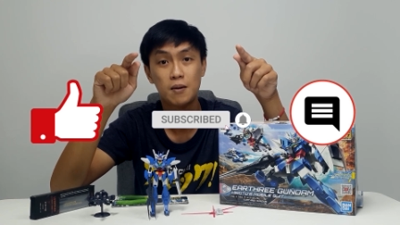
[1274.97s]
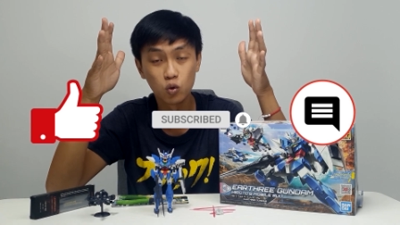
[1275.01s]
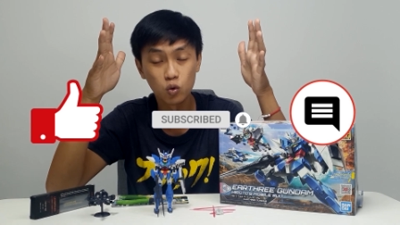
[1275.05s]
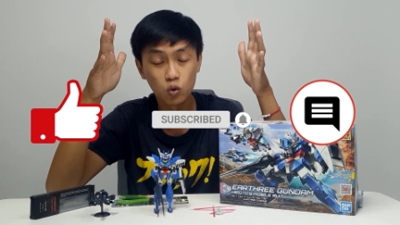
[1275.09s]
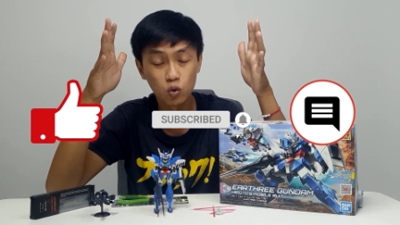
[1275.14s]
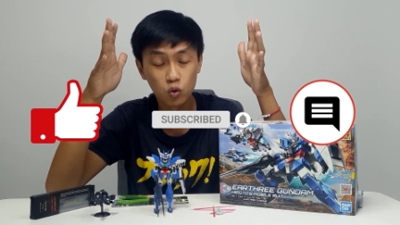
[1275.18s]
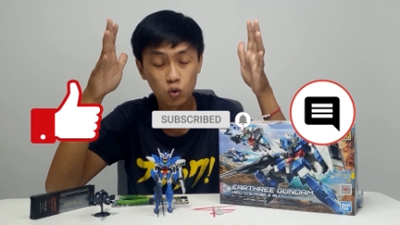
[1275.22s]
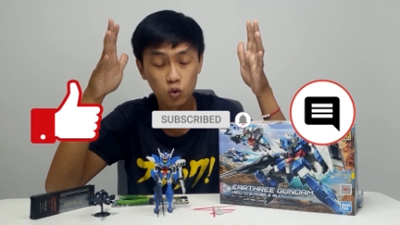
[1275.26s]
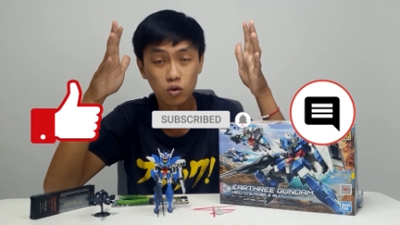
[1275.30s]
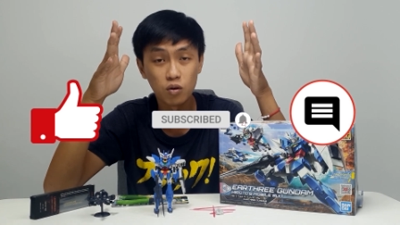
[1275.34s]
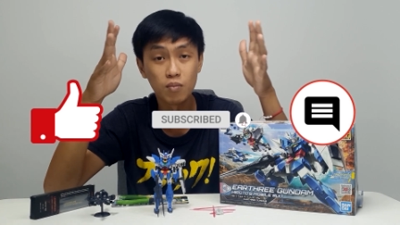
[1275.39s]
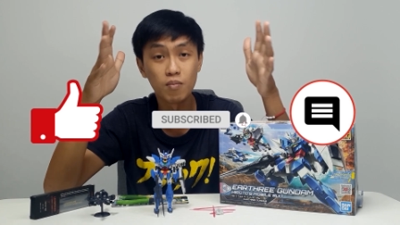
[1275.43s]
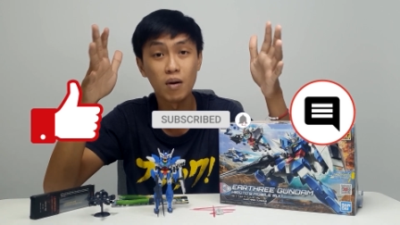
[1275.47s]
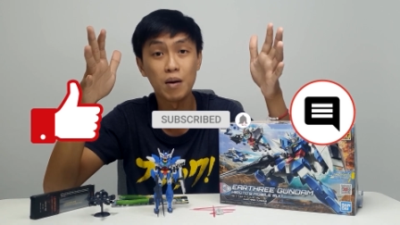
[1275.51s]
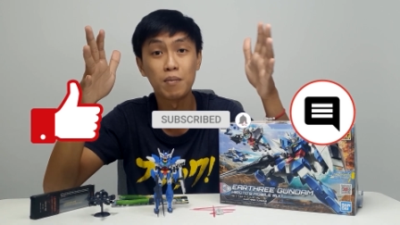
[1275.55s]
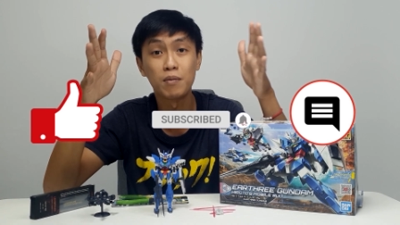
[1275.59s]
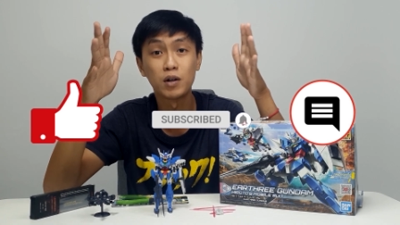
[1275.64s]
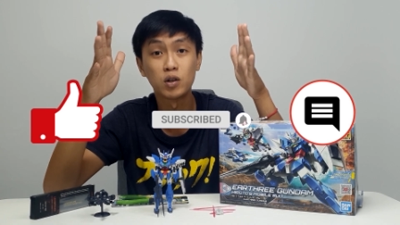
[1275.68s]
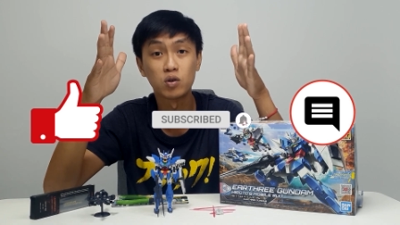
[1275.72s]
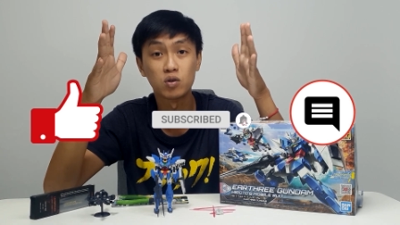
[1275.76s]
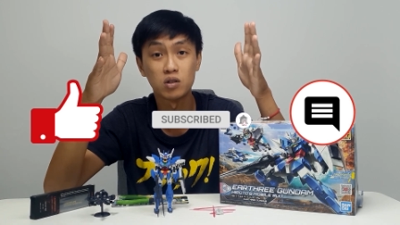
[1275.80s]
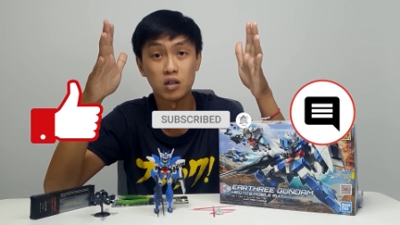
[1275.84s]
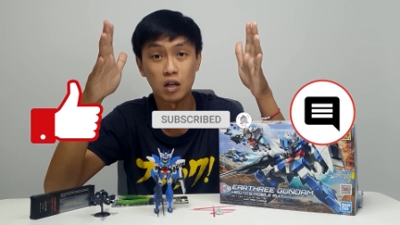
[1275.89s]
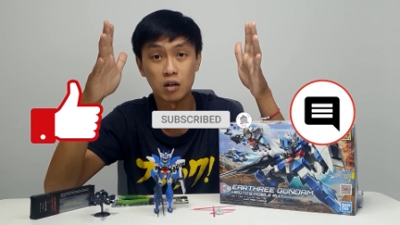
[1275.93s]
Do
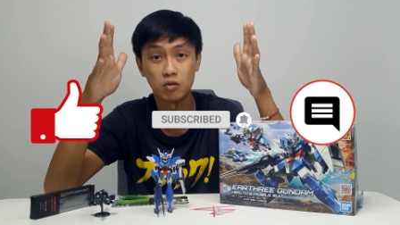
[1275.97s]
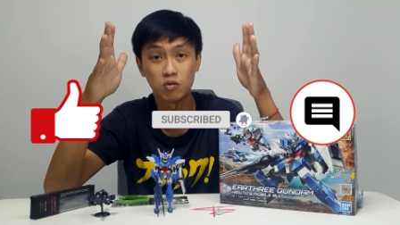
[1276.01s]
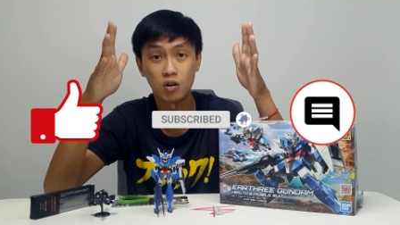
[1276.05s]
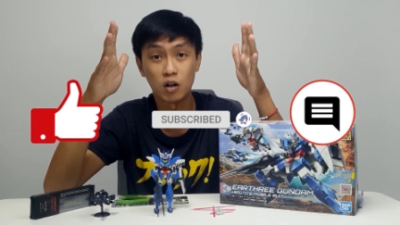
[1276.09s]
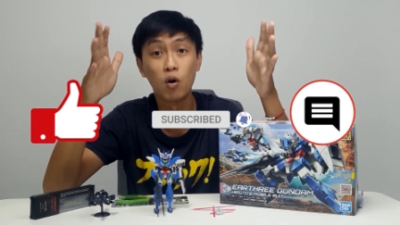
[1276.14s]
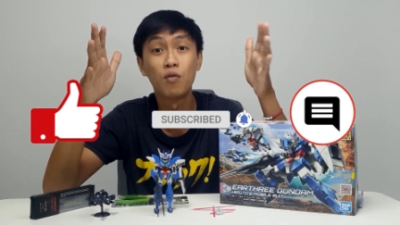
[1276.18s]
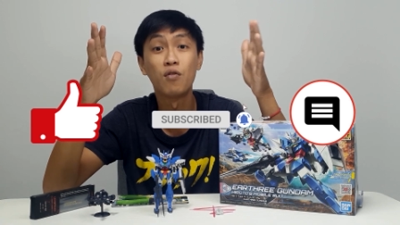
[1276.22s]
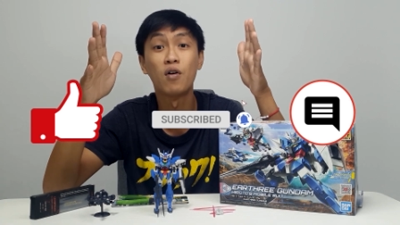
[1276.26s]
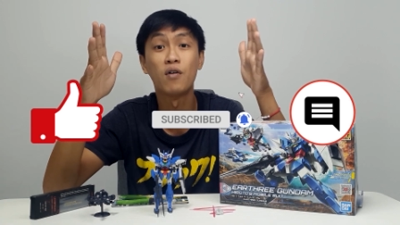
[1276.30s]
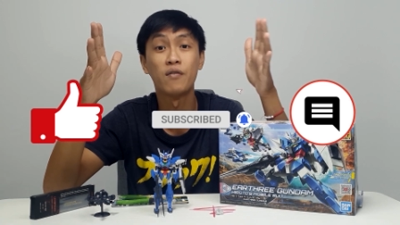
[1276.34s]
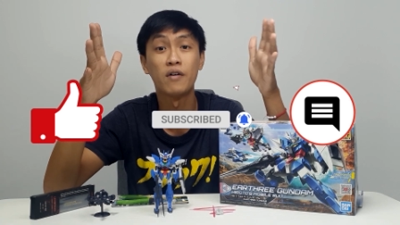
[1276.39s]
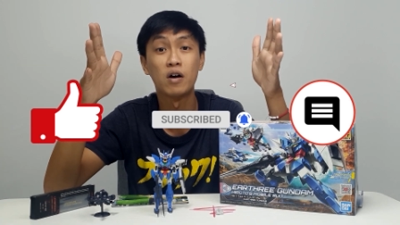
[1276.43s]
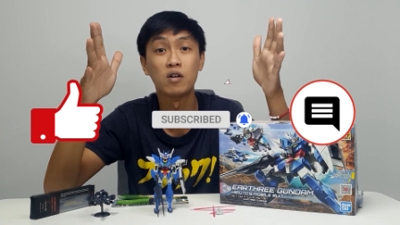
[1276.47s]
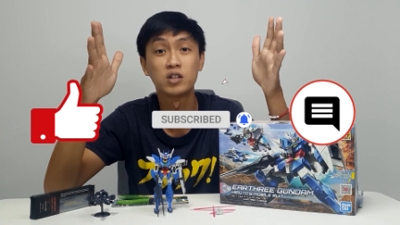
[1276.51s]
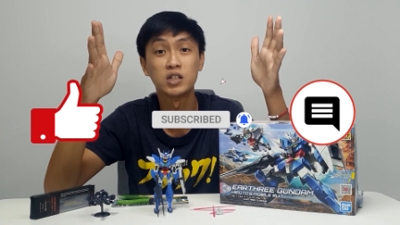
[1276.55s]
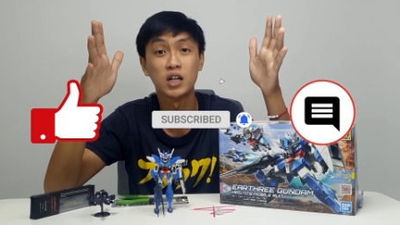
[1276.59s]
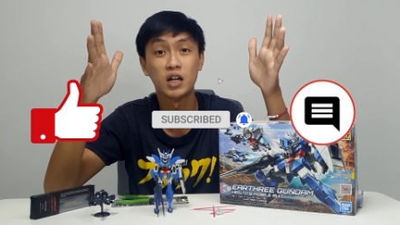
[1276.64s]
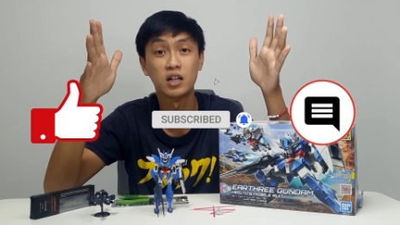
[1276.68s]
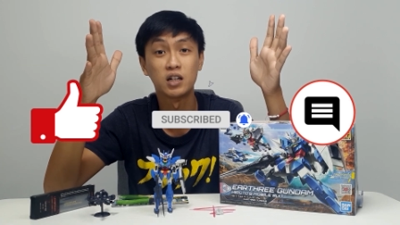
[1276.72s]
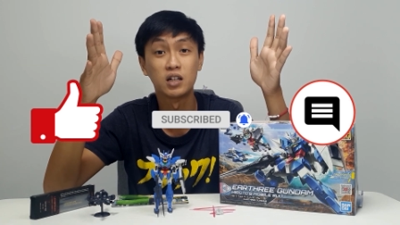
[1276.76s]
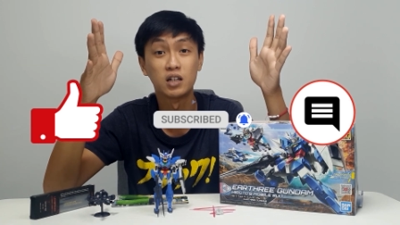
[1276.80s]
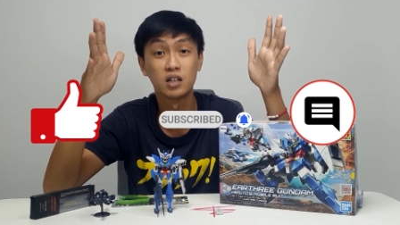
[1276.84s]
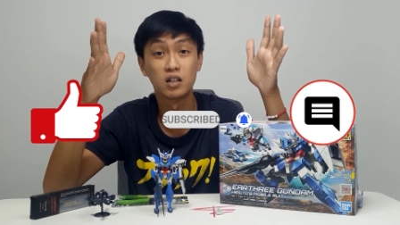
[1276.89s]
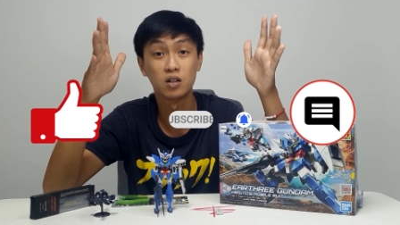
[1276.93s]
remember to subscribe both of our
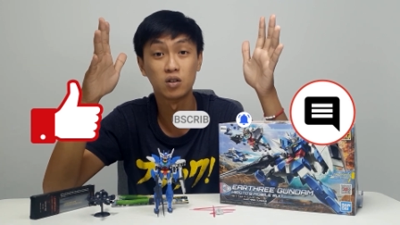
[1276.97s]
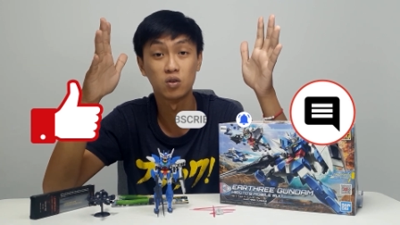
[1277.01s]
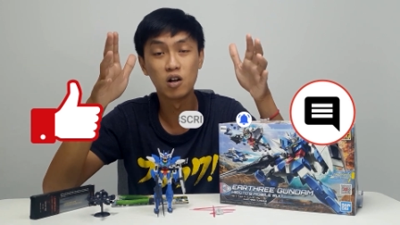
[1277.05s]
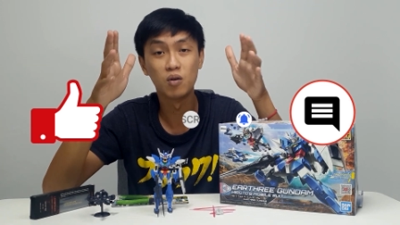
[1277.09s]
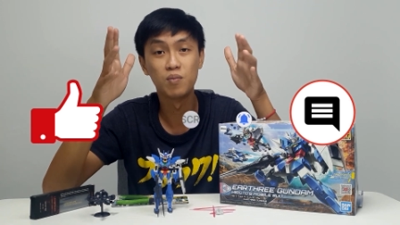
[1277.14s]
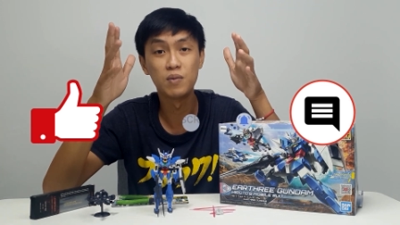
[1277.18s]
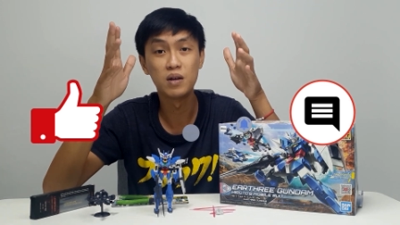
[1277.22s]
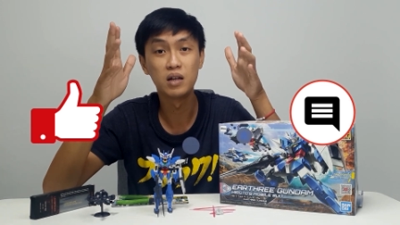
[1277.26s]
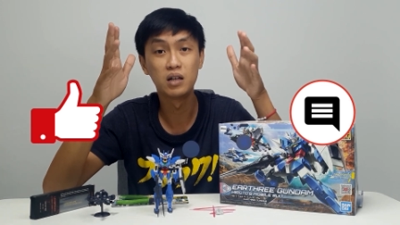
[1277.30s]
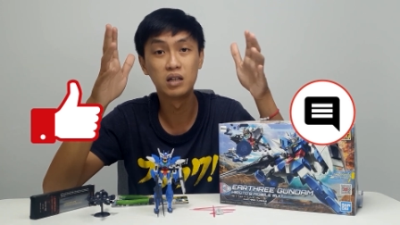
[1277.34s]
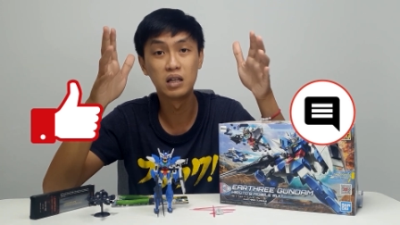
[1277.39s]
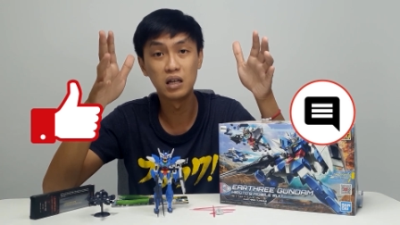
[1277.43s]
channel. It'll be